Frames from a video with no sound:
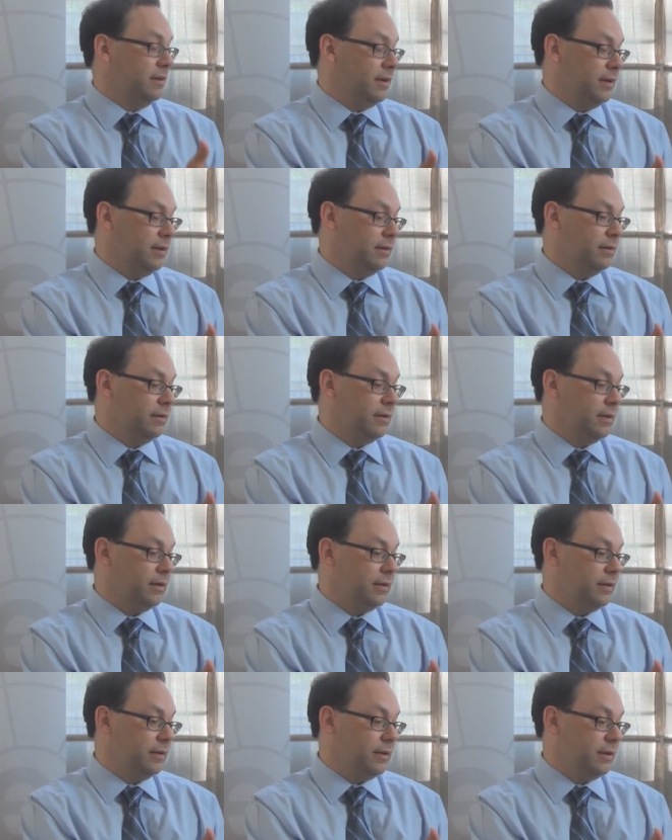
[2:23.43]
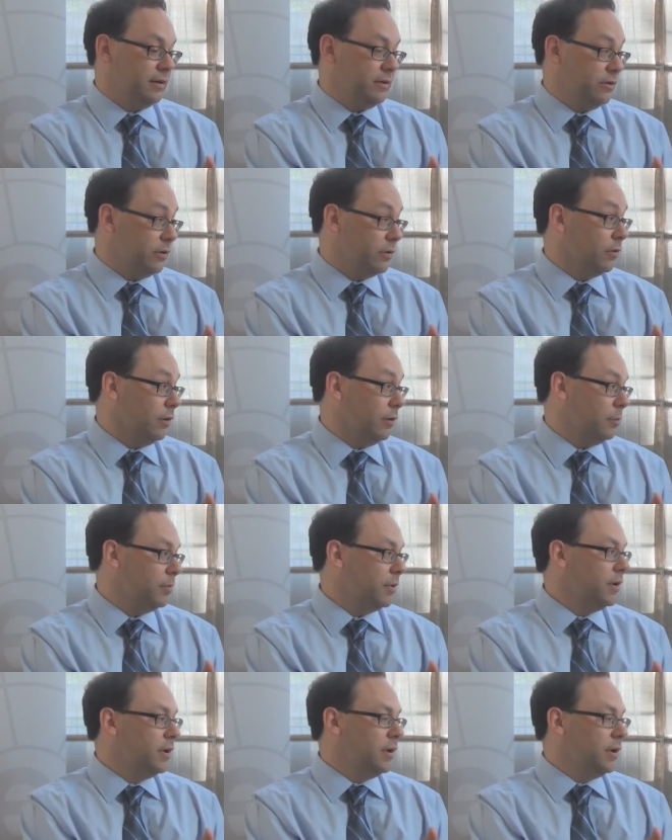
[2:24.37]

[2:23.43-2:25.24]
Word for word: and in Europe,